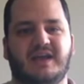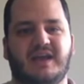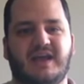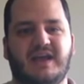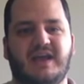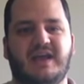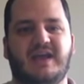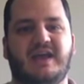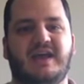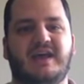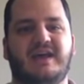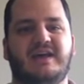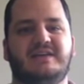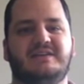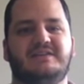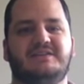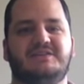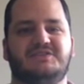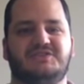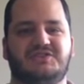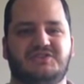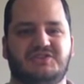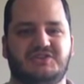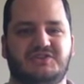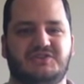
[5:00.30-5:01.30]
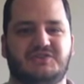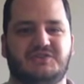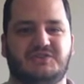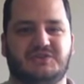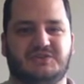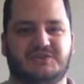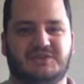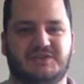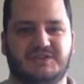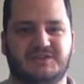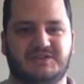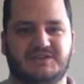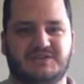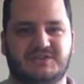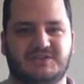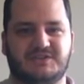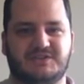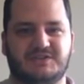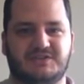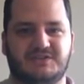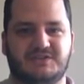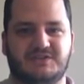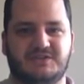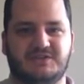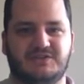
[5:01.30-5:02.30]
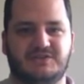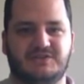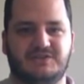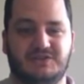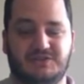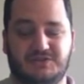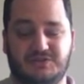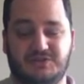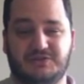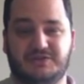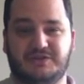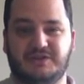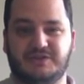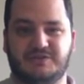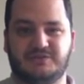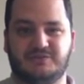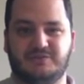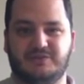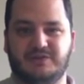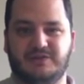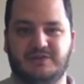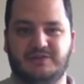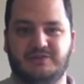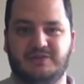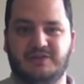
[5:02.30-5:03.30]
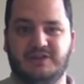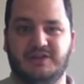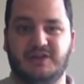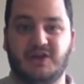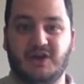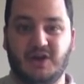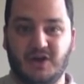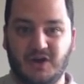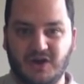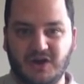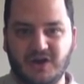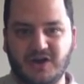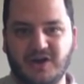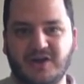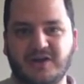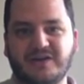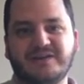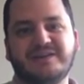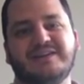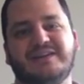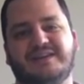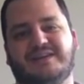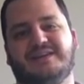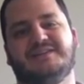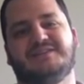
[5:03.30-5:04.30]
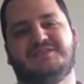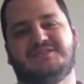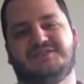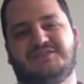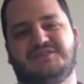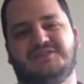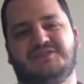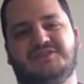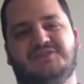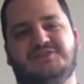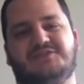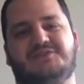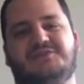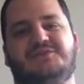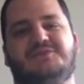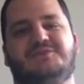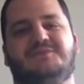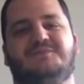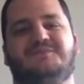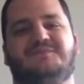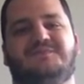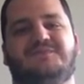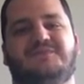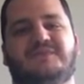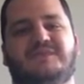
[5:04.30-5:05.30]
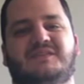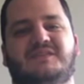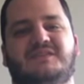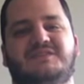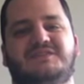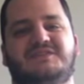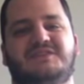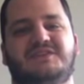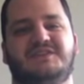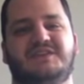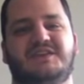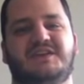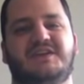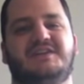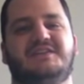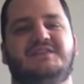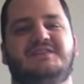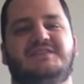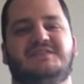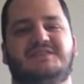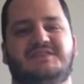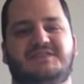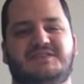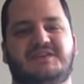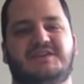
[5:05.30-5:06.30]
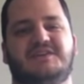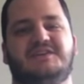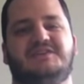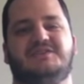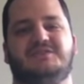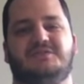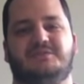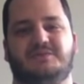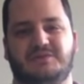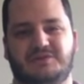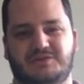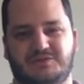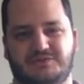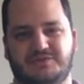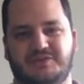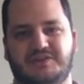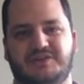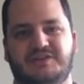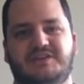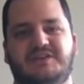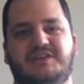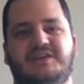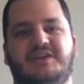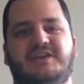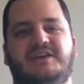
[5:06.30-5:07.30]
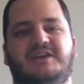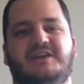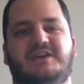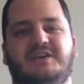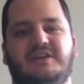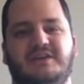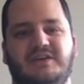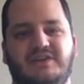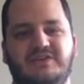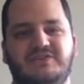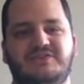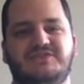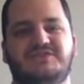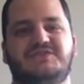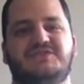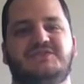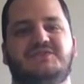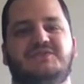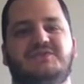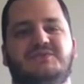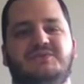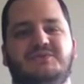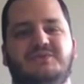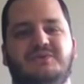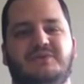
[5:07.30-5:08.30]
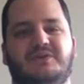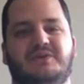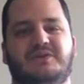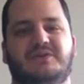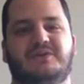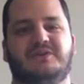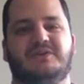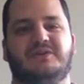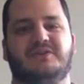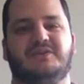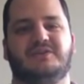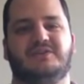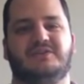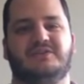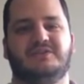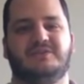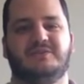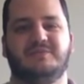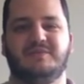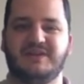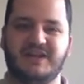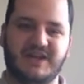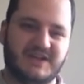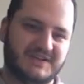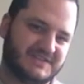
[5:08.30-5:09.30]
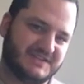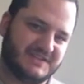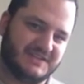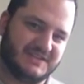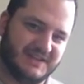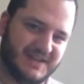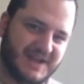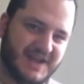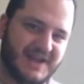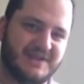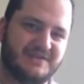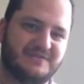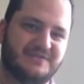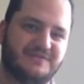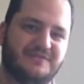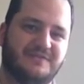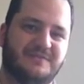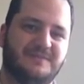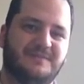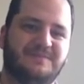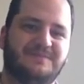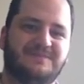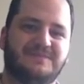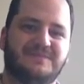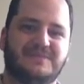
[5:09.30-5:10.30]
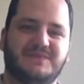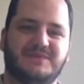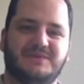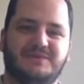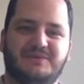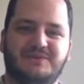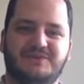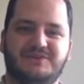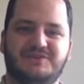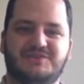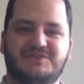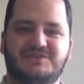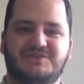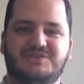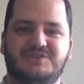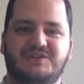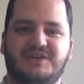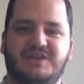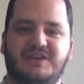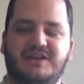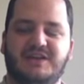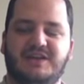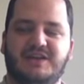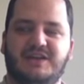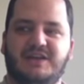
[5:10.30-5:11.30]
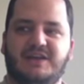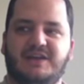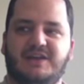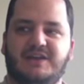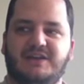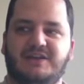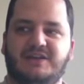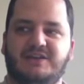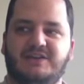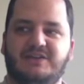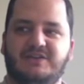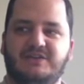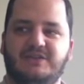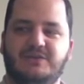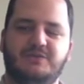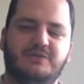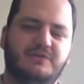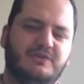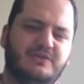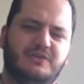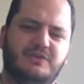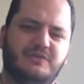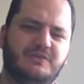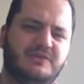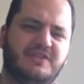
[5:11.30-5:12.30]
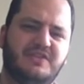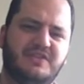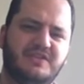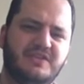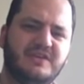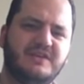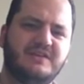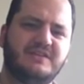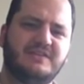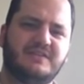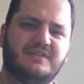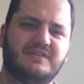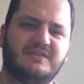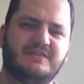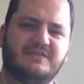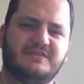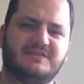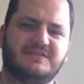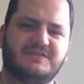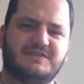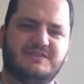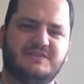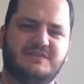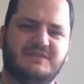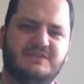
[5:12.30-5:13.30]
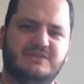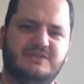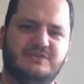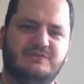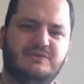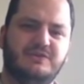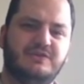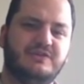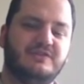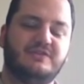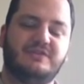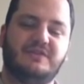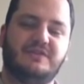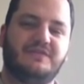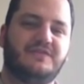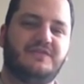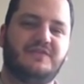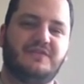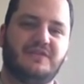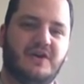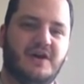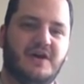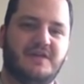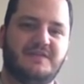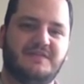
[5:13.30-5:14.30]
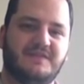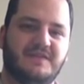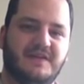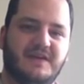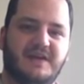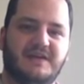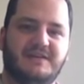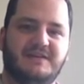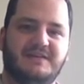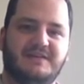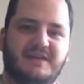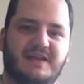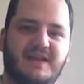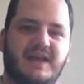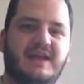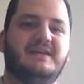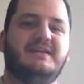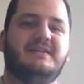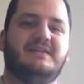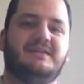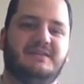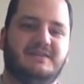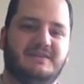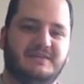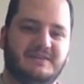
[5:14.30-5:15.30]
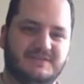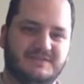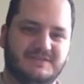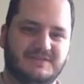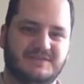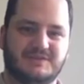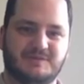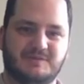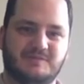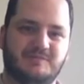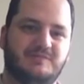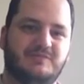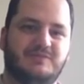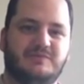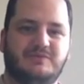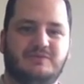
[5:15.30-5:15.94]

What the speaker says: And she took this really, really hard, and so she then decided to retreat into the monastic life, which you would think, you wouldn't have thought that Anglicans